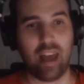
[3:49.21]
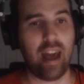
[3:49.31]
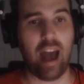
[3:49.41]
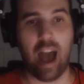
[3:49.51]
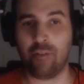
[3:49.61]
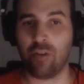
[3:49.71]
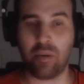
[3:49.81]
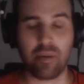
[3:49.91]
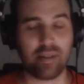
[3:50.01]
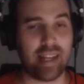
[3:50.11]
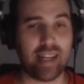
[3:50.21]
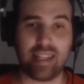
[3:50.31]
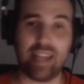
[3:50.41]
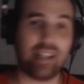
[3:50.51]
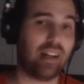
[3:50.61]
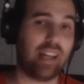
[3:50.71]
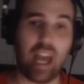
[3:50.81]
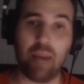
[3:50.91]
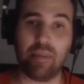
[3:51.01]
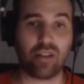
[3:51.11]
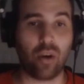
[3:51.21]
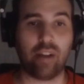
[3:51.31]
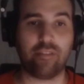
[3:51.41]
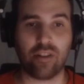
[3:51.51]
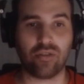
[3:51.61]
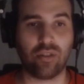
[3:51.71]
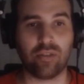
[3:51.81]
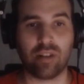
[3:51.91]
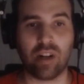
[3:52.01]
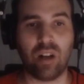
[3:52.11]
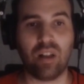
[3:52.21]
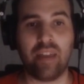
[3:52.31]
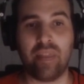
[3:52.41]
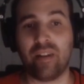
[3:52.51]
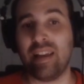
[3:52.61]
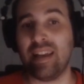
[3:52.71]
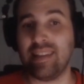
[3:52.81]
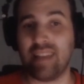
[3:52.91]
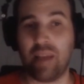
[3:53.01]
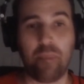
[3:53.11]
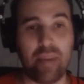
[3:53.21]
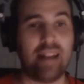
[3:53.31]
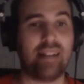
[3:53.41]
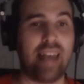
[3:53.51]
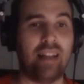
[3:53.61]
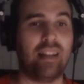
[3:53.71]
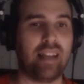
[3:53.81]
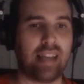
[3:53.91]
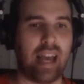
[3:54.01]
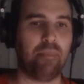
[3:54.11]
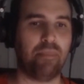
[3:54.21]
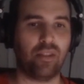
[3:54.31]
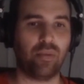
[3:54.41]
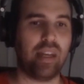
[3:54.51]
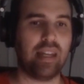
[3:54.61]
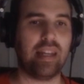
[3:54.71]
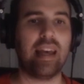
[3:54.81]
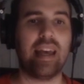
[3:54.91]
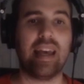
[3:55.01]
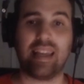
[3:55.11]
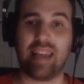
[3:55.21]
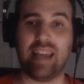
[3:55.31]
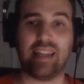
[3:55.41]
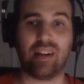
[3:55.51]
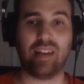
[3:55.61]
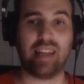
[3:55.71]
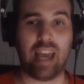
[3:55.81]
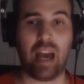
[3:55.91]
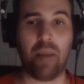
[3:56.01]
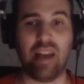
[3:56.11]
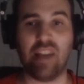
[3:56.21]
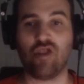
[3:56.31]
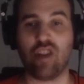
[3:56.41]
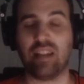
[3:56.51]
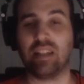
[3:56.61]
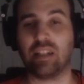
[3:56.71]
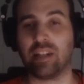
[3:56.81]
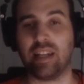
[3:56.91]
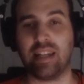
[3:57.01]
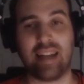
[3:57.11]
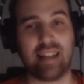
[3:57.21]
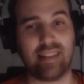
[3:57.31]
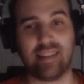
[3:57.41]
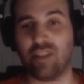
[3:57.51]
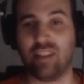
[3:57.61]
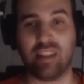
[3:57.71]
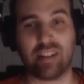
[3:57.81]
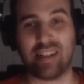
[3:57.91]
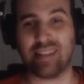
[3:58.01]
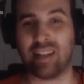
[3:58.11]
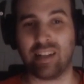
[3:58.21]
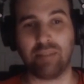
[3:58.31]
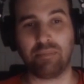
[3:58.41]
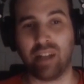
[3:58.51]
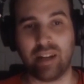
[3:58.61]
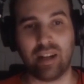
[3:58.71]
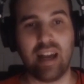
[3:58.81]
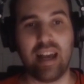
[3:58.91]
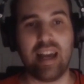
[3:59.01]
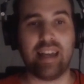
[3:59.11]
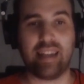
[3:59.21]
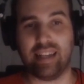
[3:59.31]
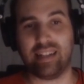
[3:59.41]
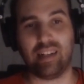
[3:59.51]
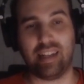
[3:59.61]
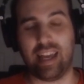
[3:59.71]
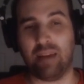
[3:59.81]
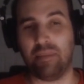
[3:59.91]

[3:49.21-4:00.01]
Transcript: Everyone was saying Cade Cunningham is going first overall, and there is a big talent gap between Cade Cunningham and Jalen Green. Not to say Jalen Green's not a good player, Cade Cunningham is